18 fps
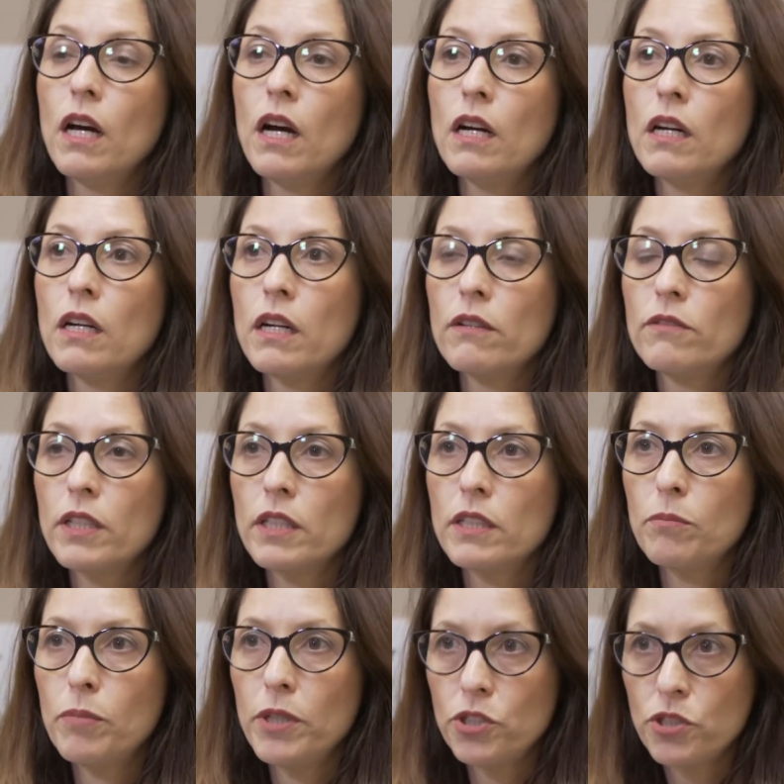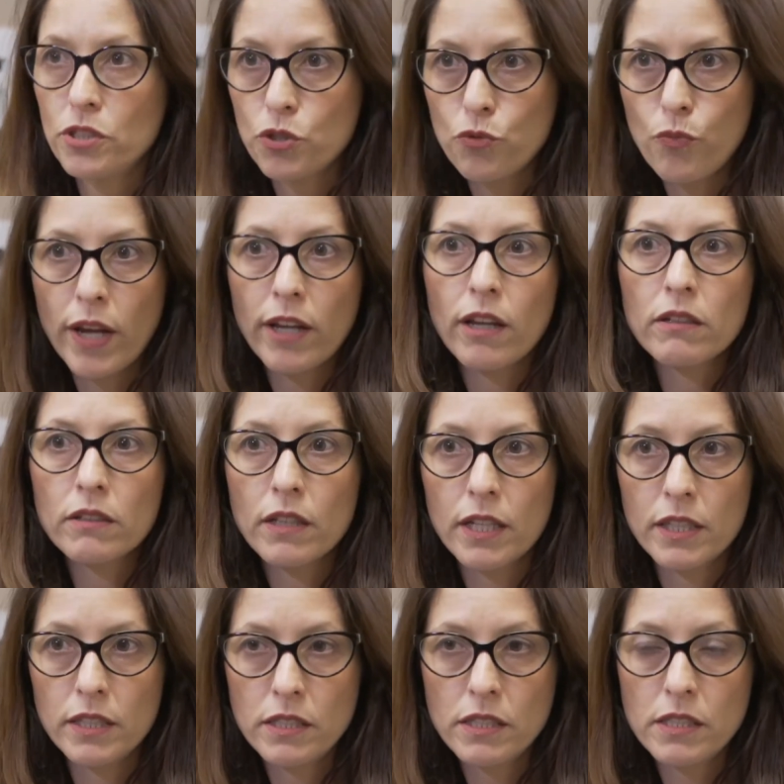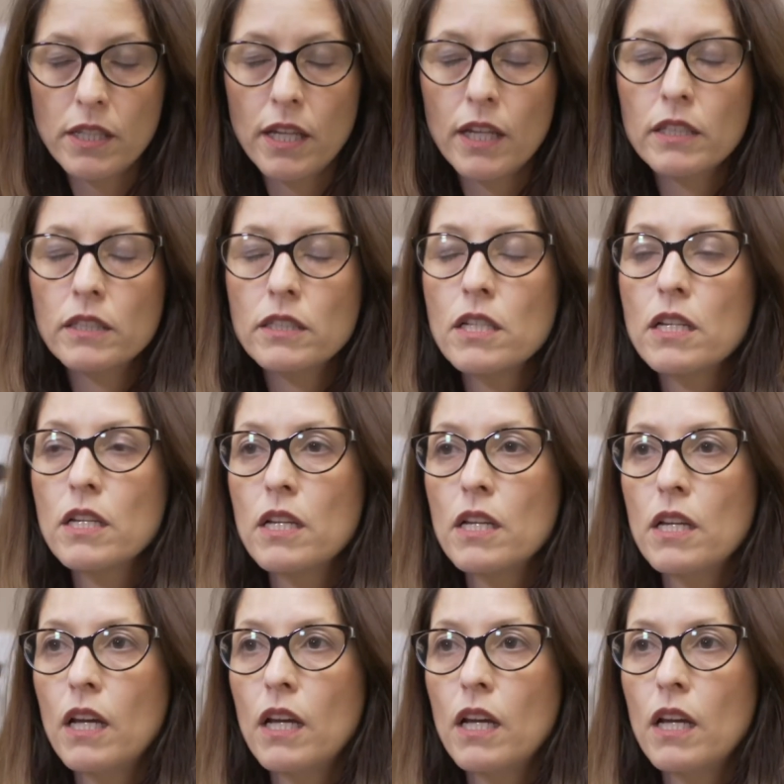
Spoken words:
I think the patients recognize that.